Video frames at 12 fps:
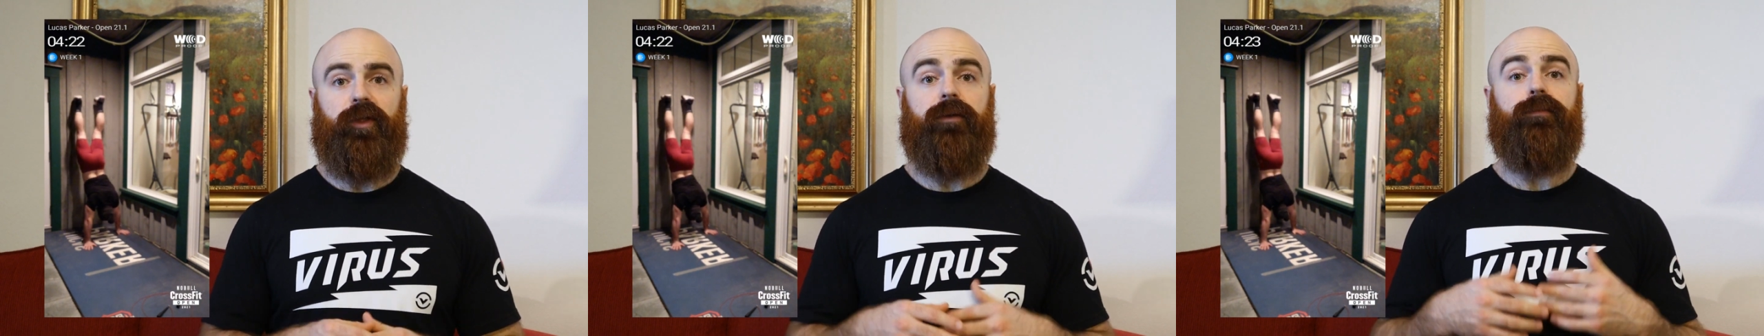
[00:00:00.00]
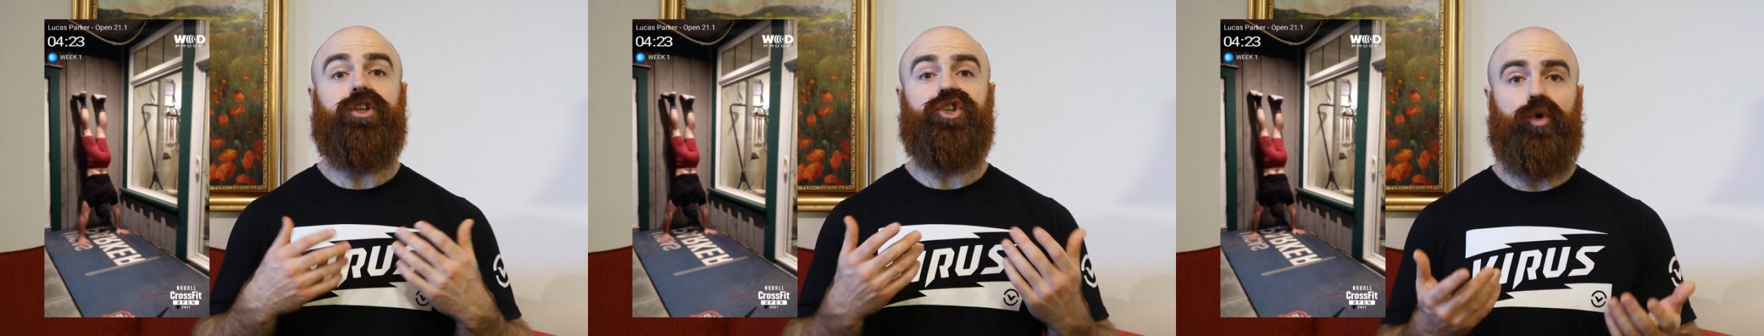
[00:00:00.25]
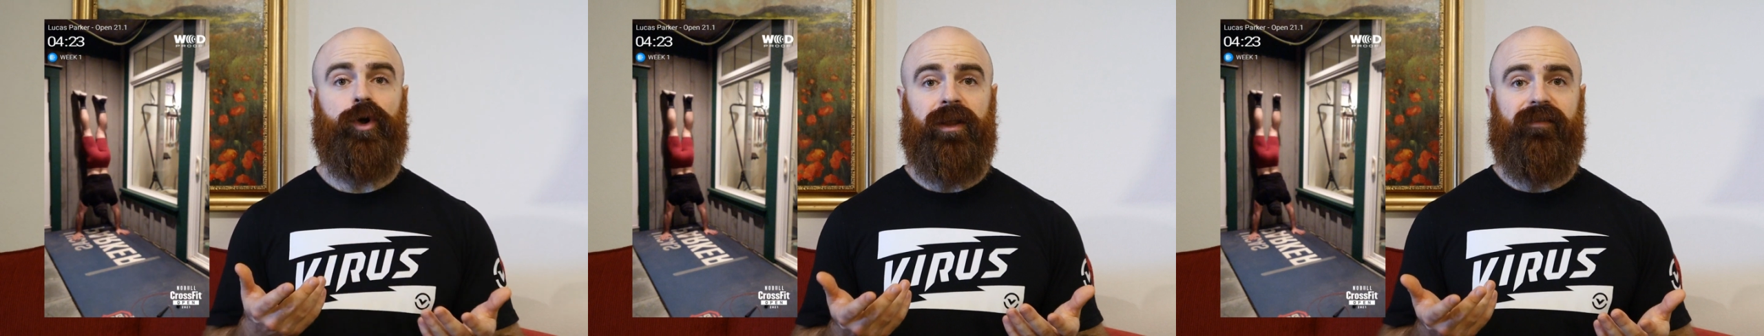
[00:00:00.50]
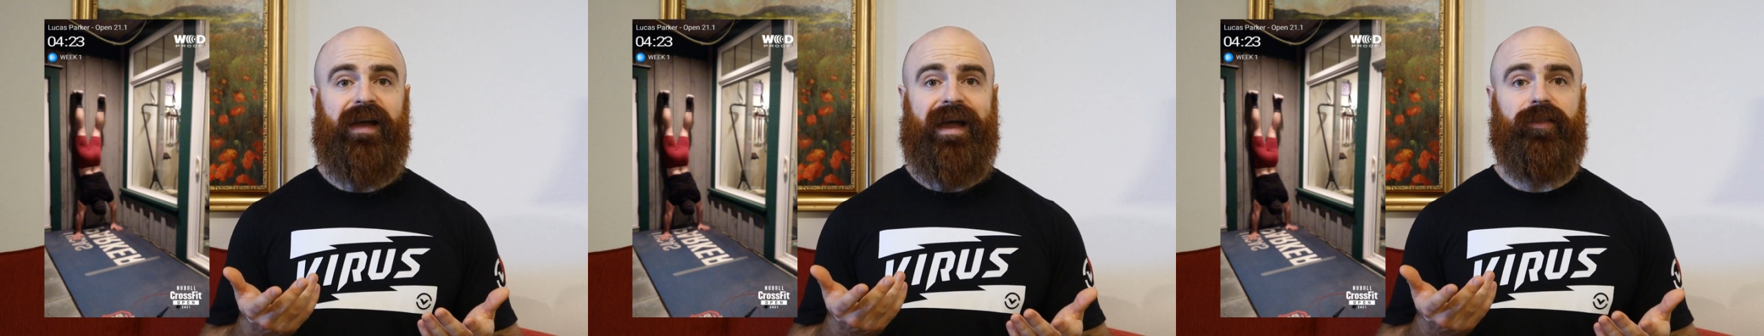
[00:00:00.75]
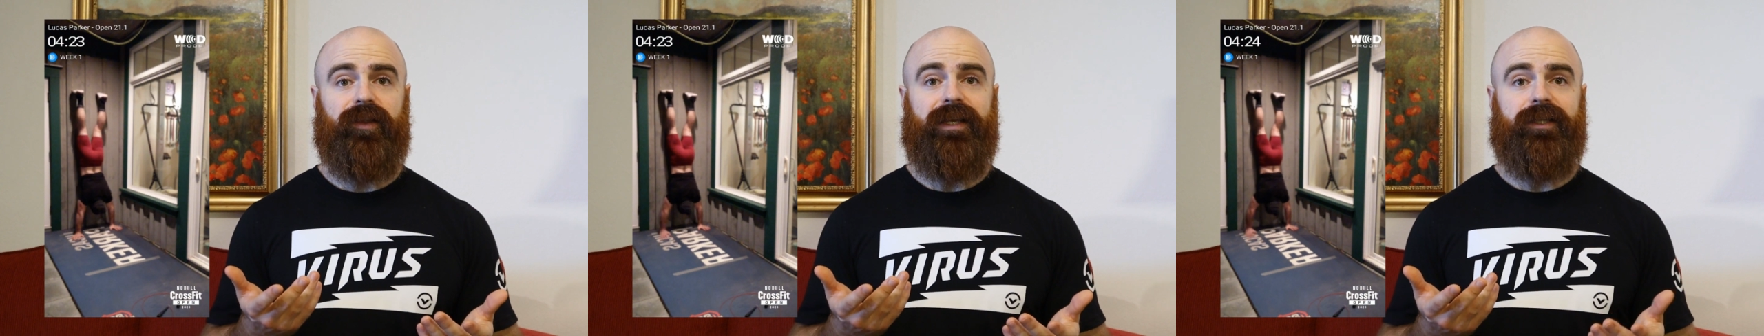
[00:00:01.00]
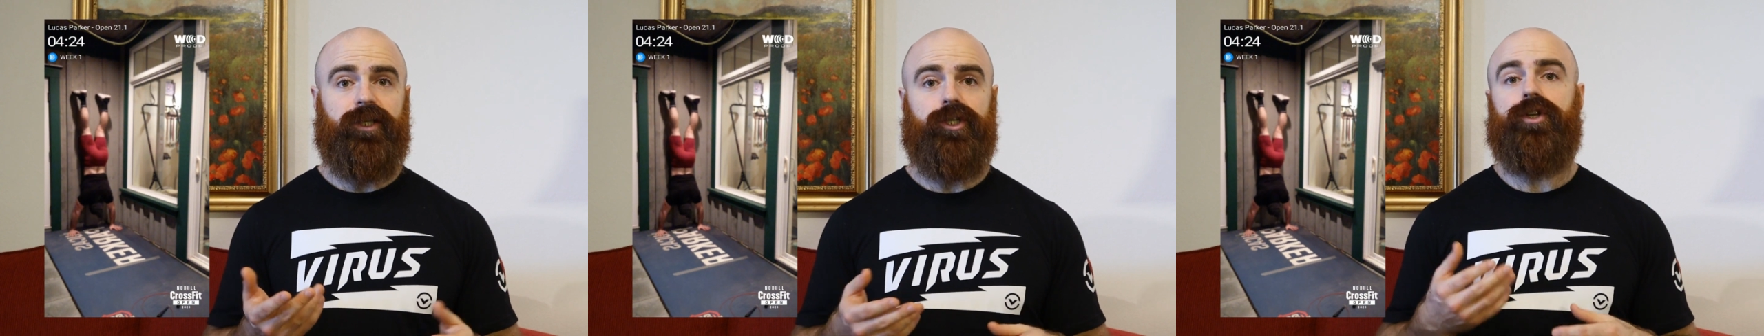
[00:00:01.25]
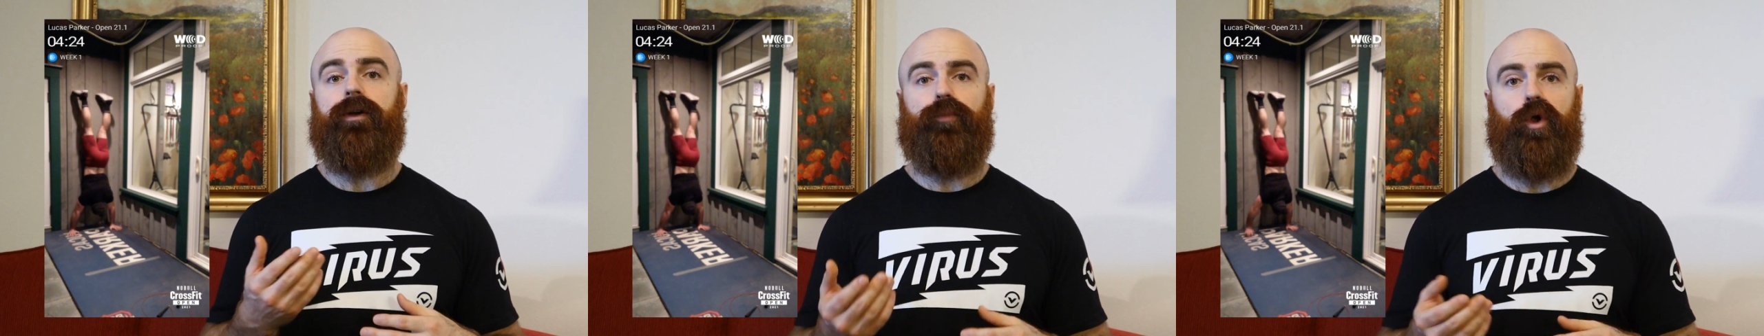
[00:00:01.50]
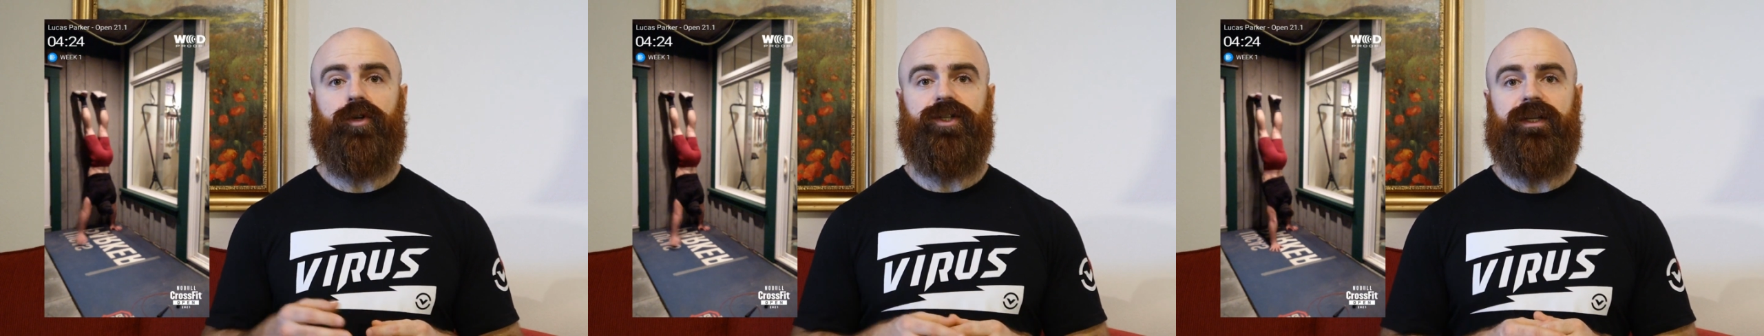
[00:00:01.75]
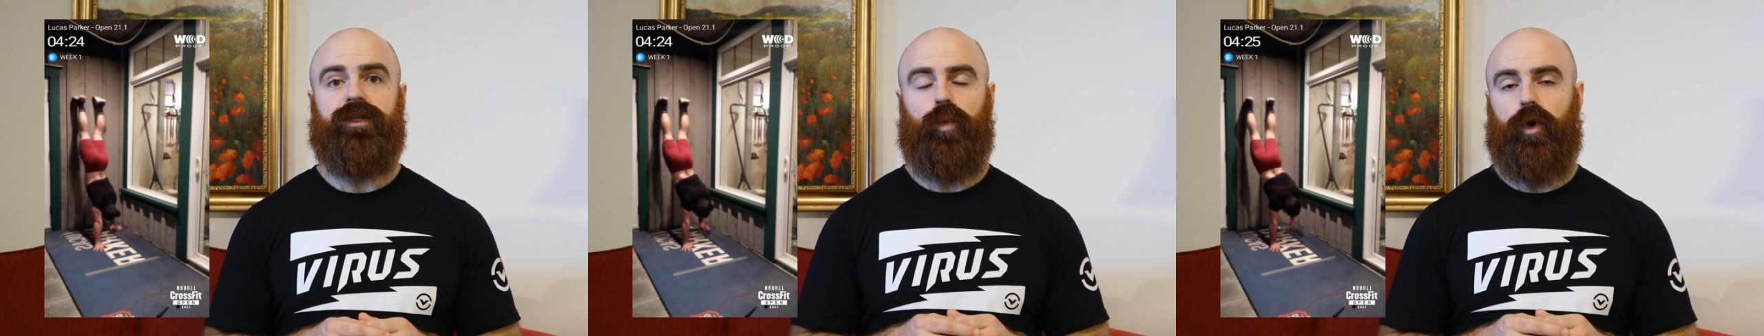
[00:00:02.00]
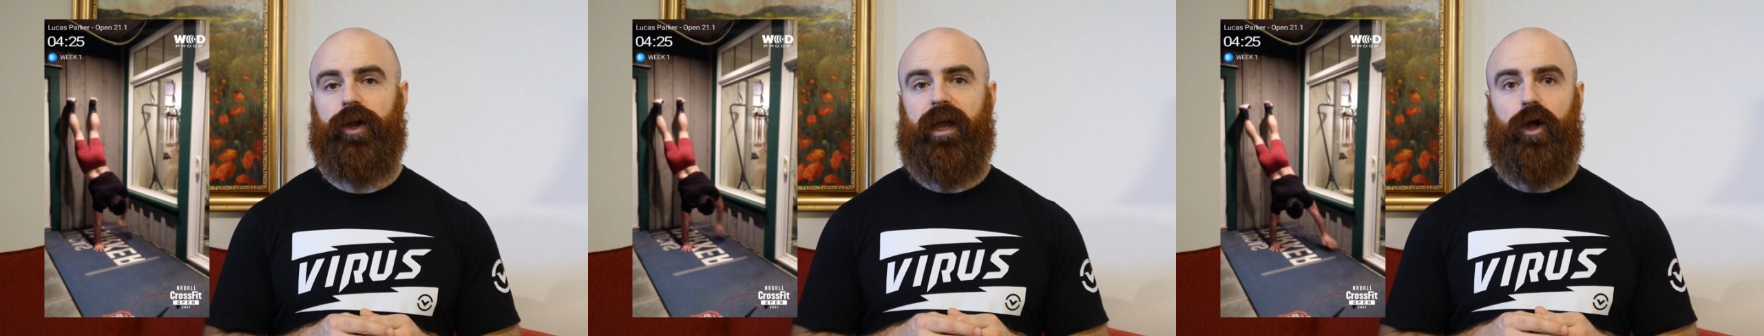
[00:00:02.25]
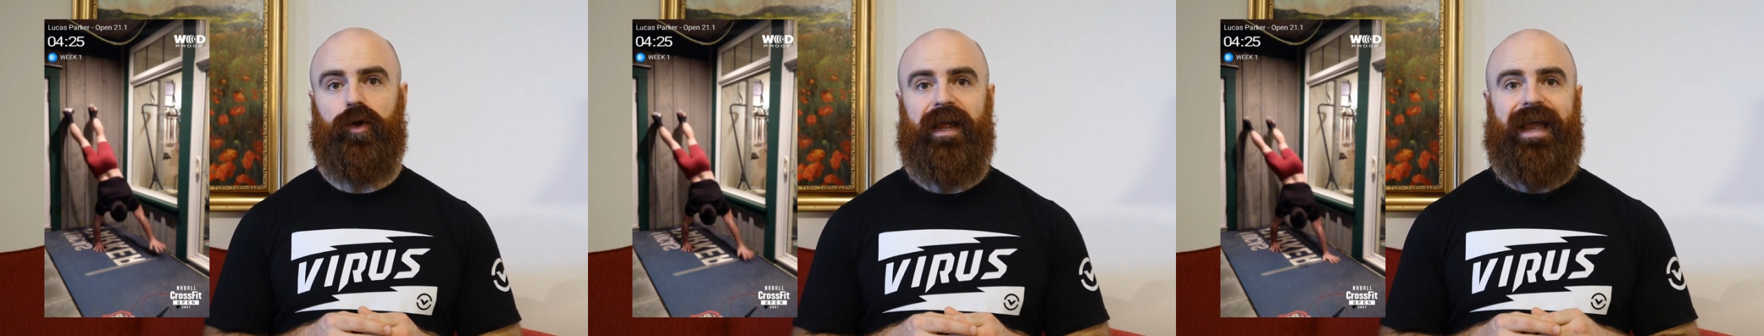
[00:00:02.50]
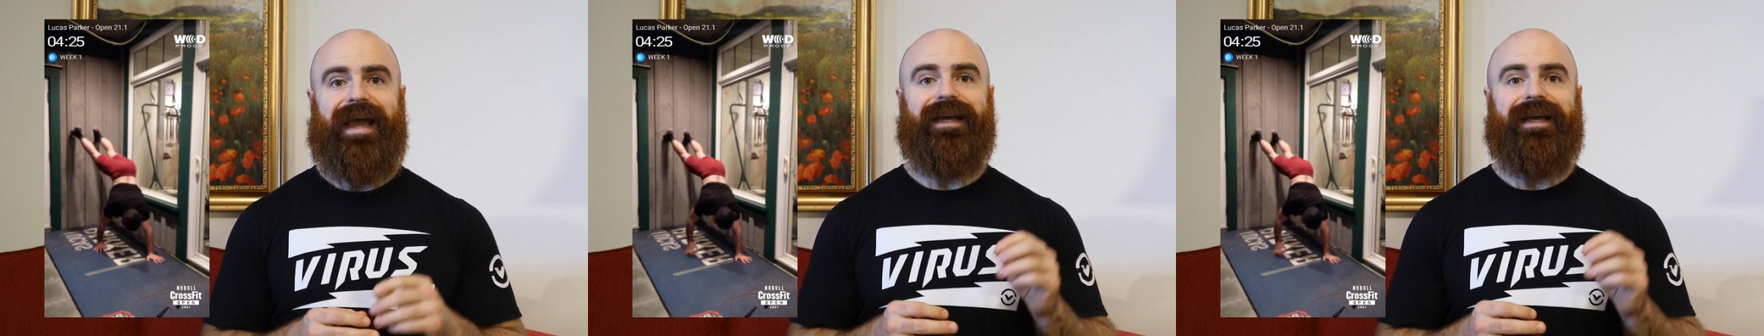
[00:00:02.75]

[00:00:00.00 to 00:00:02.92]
But the majority of athletes should approach this workout